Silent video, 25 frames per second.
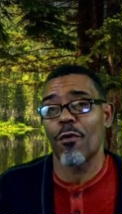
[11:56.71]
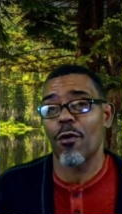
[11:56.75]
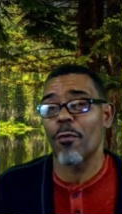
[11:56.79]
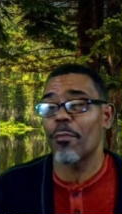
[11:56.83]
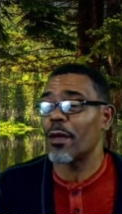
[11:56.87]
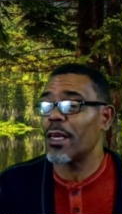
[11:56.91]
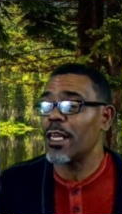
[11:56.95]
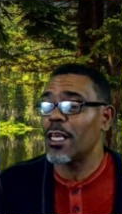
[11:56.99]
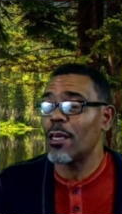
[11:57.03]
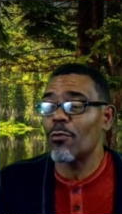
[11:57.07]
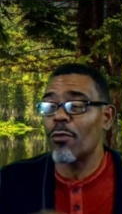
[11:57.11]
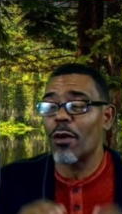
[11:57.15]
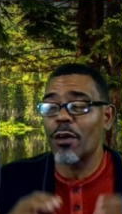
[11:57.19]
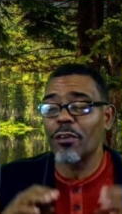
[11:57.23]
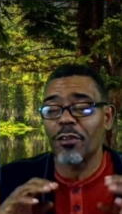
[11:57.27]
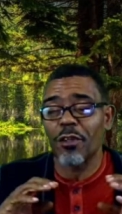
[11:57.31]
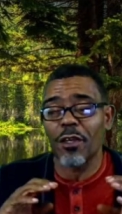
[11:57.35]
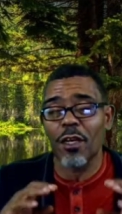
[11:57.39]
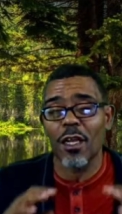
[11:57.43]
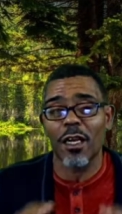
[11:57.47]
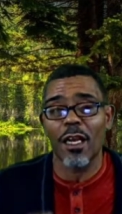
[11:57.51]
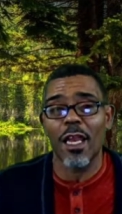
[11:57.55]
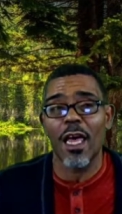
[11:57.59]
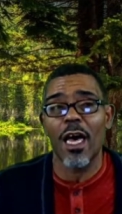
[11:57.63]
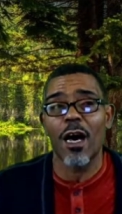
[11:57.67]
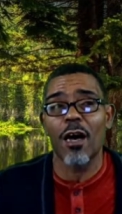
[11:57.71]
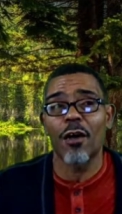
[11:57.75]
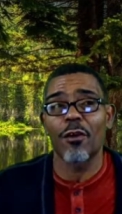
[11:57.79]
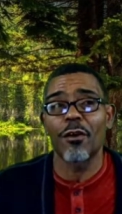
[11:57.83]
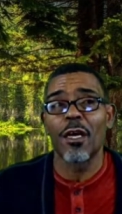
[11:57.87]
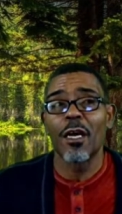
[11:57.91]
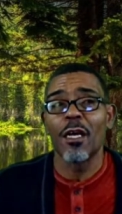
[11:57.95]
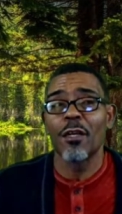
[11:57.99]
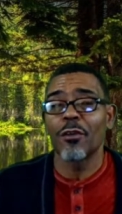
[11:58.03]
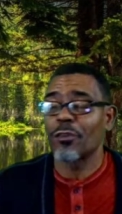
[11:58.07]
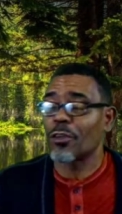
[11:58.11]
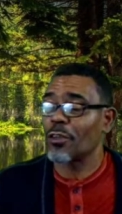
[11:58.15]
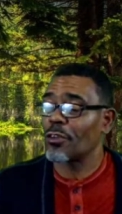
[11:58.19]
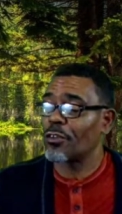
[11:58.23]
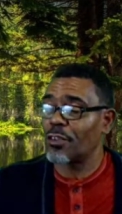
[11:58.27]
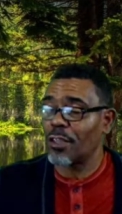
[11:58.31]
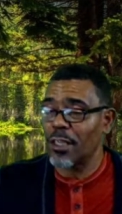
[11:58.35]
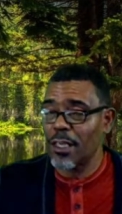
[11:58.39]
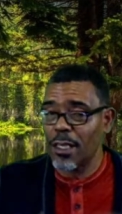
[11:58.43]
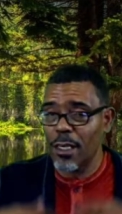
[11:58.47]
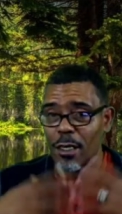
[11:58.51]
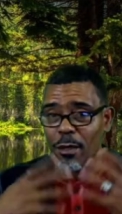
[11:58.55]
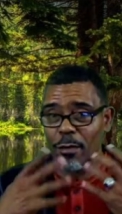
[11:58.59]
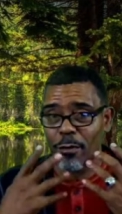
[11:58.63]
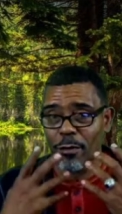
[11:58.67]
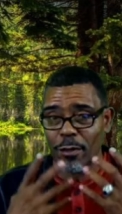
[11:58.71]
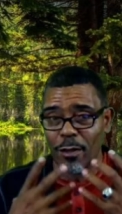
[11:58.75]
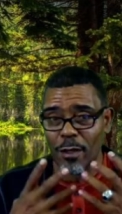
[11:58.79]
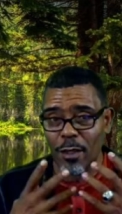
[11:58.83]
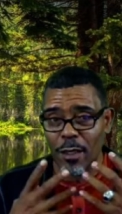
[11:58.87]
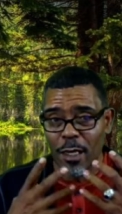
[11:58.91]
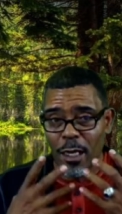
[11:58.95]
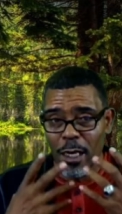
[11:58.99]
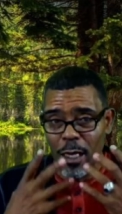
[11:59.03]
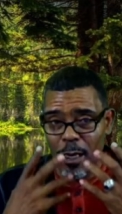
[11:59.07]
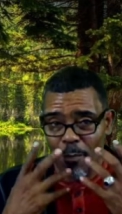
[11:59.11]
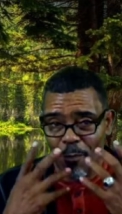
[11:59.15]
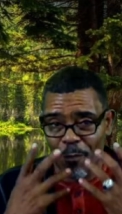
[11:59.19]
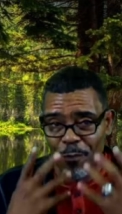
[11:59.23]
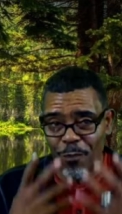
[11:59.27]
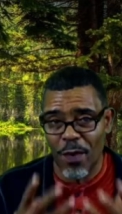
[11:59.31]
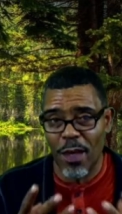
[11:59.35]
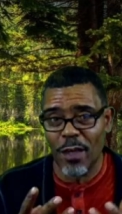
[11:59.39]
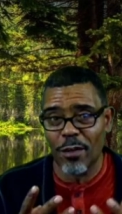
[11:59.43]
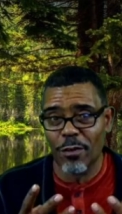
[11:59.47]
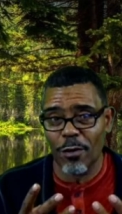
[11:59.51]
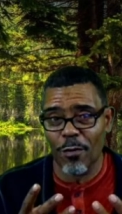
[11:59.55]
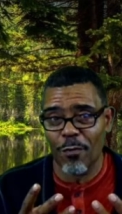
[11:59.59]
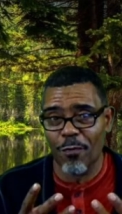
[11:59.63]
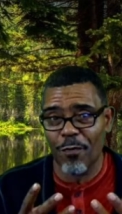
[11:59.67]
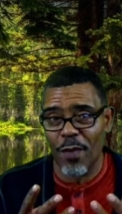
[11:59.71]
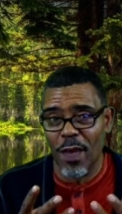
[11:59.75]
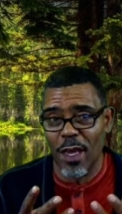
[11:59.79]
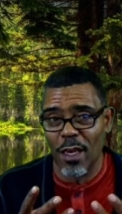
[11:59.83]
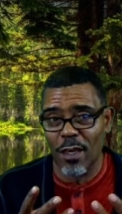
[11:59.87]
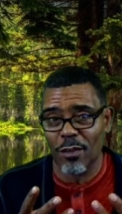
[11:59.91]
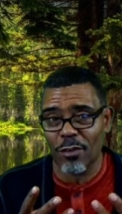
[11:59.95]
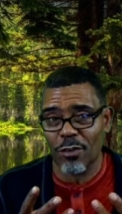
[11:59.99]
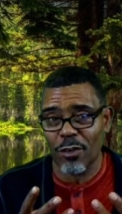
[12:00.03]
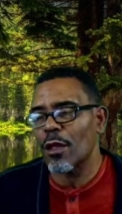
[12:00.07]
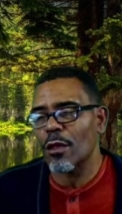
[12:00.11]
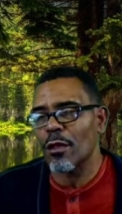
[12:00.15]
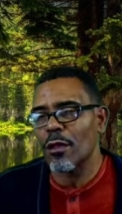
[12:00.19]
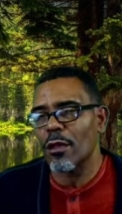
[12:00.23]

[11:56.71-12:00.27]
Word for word: but he wasn't allowed to see his him face to face.